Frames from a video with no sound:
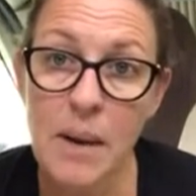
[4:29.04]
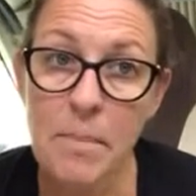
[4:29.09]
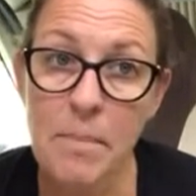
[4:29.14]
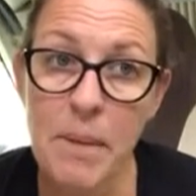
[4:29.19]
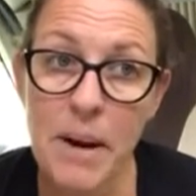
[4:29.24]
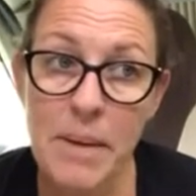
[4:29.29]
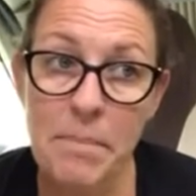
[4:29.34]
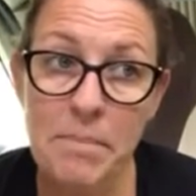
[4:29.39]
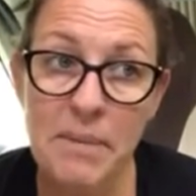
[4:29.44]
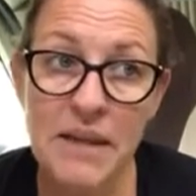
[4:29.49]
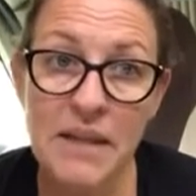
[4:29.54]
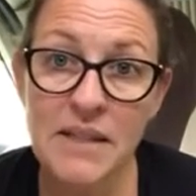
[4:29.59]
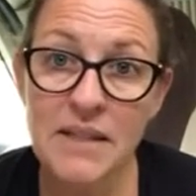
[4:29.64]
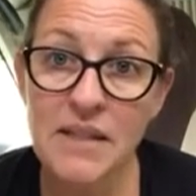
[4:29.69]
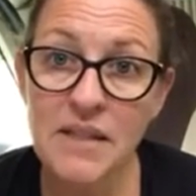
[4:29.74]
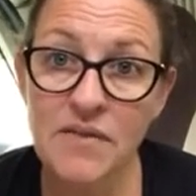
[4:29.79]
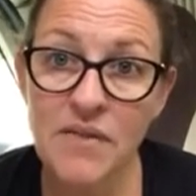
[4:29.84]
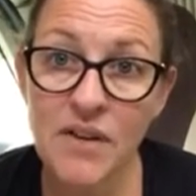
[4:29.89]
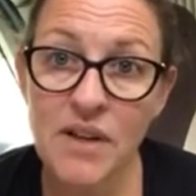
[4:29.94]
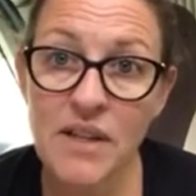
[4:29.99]
my
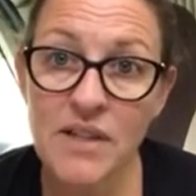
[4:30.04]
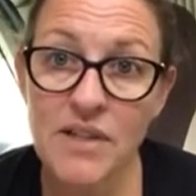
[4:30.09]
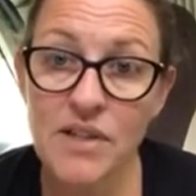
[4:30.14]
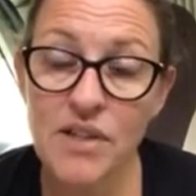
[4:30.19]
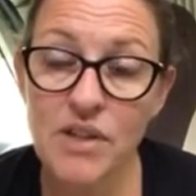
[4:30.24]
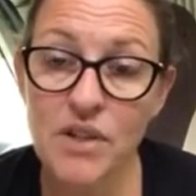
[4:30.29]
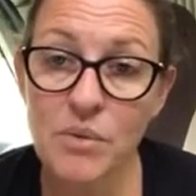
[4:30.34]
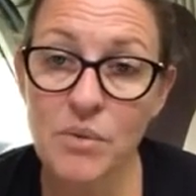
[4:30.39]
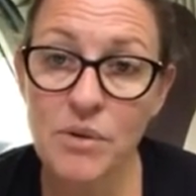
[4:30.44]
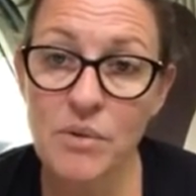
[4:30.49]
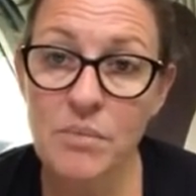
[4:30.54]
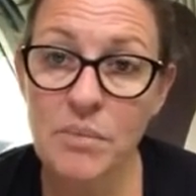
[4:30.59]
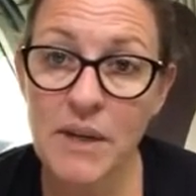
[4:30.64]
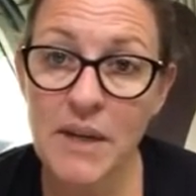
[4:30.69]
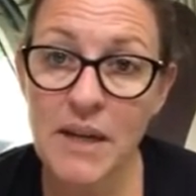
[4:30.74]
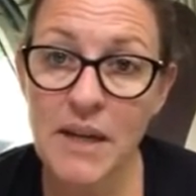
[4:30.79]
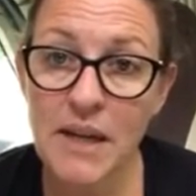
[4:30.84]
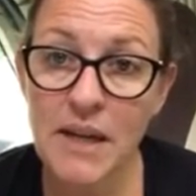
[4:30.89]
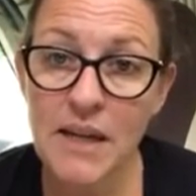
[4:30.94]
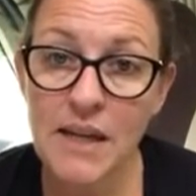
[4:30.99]
biggest advice to you would
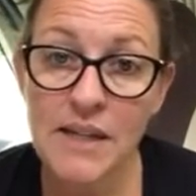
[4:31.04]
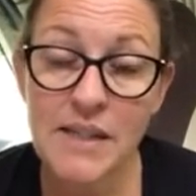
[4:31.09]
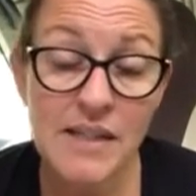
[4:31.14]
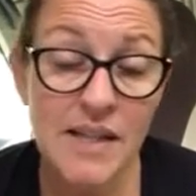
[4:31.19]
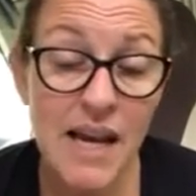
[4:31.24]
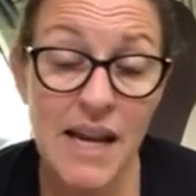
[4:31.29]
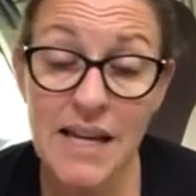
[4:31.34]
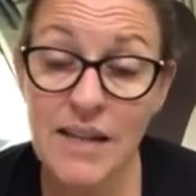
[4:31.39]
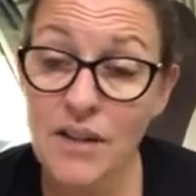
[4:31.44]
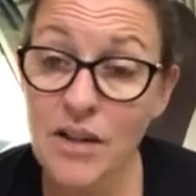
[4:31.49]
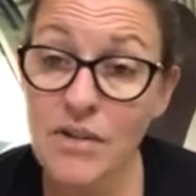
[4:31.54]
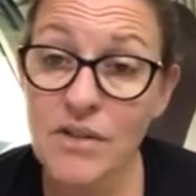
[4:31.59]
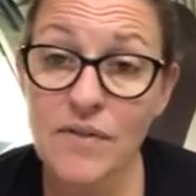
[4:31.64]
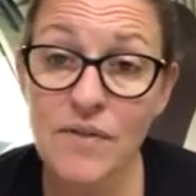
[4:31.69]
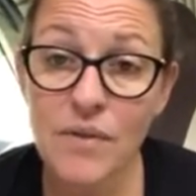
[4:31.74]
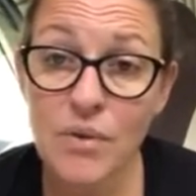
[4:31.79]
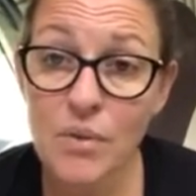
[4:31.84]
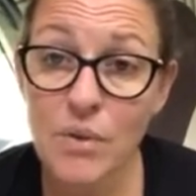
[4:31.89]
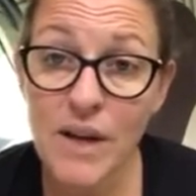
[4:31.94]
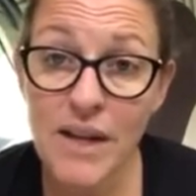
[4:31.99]
be take those
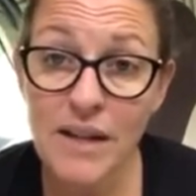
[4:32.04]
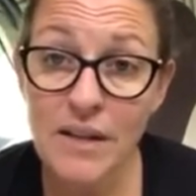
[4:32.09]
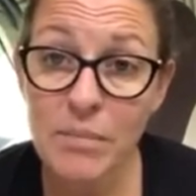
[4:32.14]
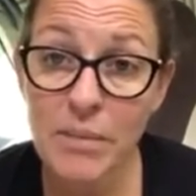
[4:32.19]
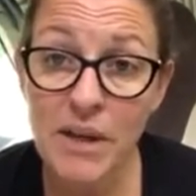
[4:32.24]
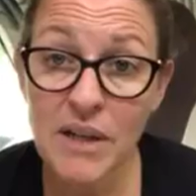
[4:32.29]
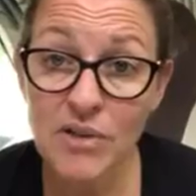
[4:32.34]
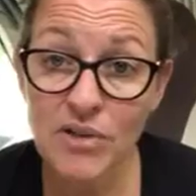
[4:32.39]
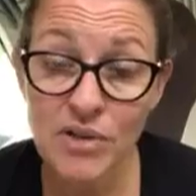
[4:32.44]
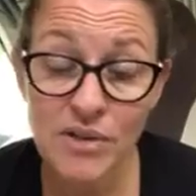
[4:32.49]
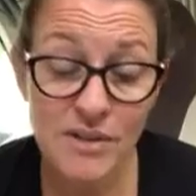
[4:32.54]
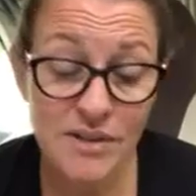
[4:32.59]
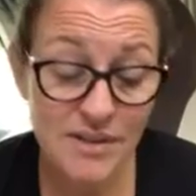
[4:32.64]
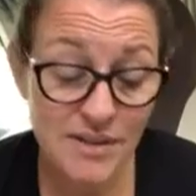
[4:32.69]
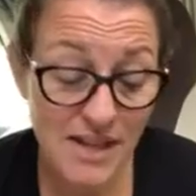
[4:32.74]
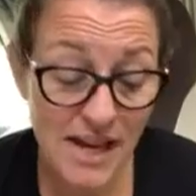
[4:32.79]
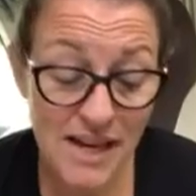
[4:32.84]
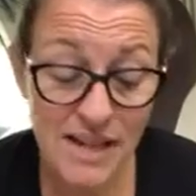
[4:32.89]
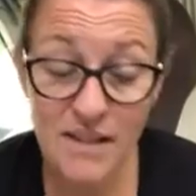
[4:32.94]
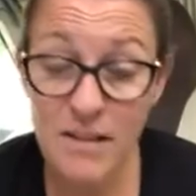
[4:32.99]
full-length pictures,
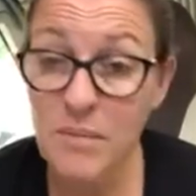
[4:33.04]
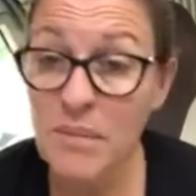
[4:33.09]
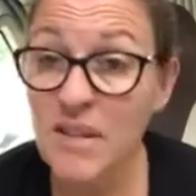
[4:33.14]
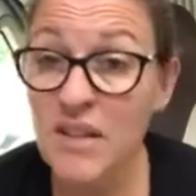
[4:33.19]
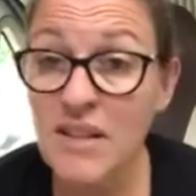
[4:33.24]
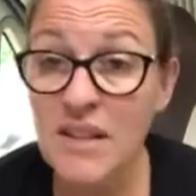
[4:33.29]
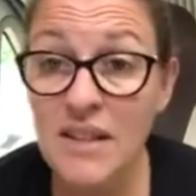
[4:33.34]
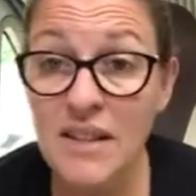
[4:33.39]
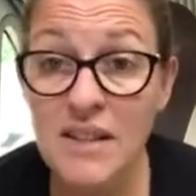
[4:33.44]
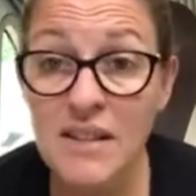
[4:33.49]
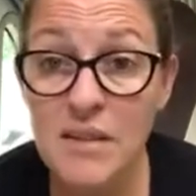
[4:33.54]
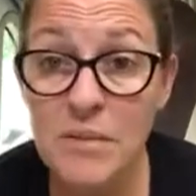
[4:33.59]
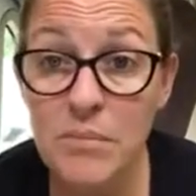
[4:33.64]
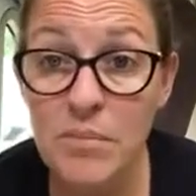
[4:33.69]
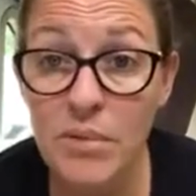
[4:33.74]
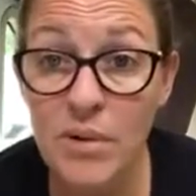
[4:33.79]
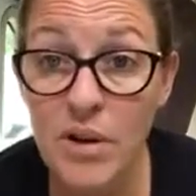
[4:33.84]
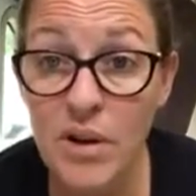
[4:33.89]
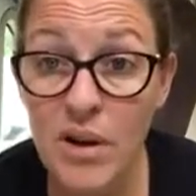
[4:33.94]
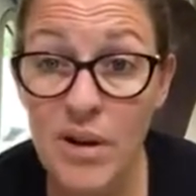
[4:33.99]
take them in your knickers and
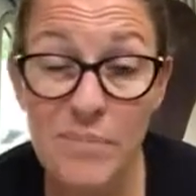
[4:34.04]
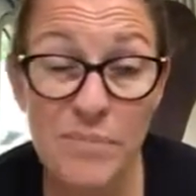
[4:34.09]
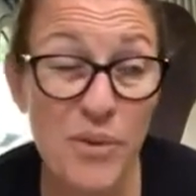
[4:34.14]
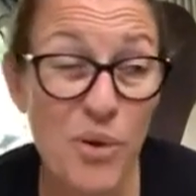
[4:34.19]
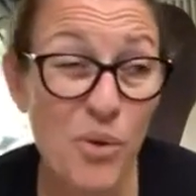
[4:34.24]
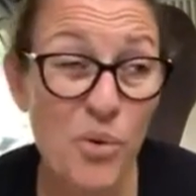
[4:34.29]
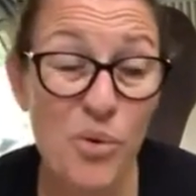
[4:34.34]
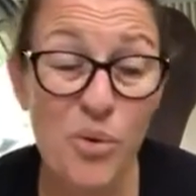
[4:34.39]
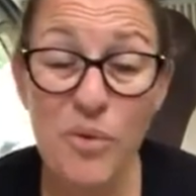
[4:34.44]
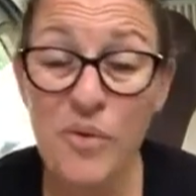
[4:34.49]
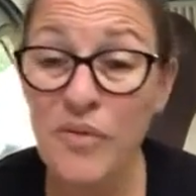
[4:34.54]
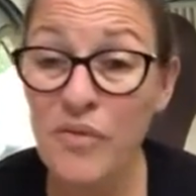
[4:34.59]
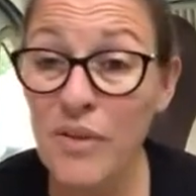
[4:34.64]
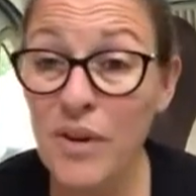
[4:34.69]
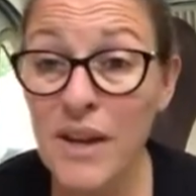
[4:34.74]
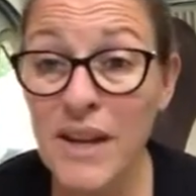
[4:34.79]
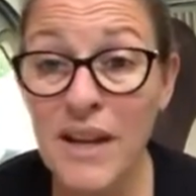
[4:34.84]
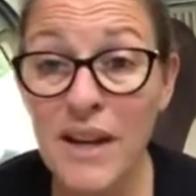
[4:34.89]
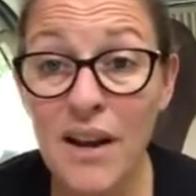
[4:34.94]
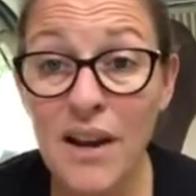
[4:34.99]
bra, or
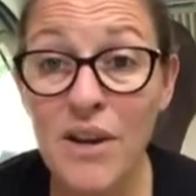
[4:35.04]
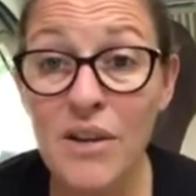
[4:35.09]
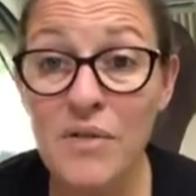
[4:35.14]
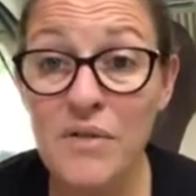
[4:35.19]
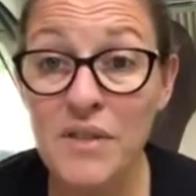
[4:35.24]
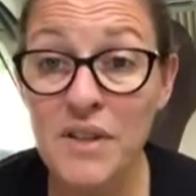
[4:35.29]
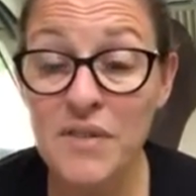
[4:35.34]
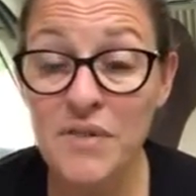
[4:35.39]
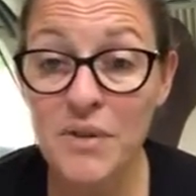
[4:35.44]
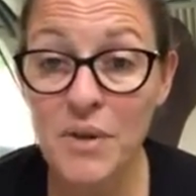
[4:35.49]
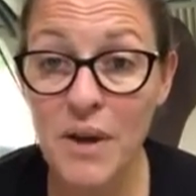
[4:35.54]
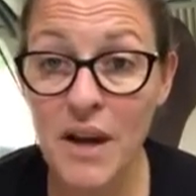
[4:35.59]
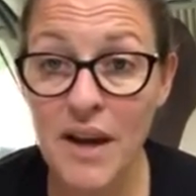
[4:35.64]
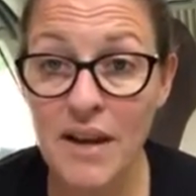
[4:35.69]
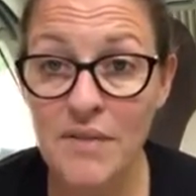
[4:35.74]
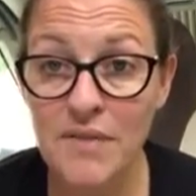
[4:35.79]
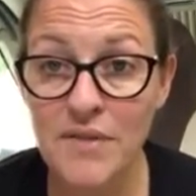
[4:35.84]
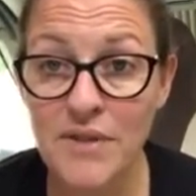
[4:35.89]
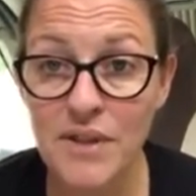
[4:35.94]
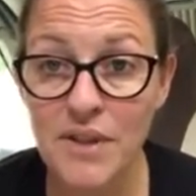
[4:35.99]
fully clothed if you
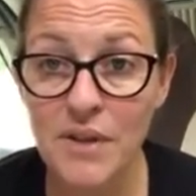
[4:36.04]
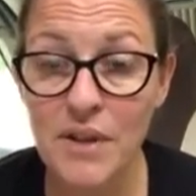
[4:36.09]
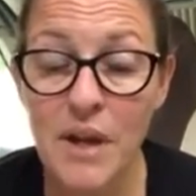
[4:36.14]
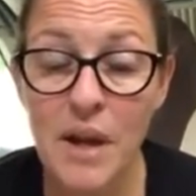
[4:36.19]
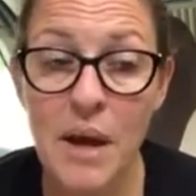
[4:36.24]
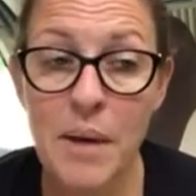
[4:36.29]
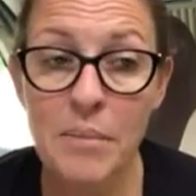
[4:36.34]
have to,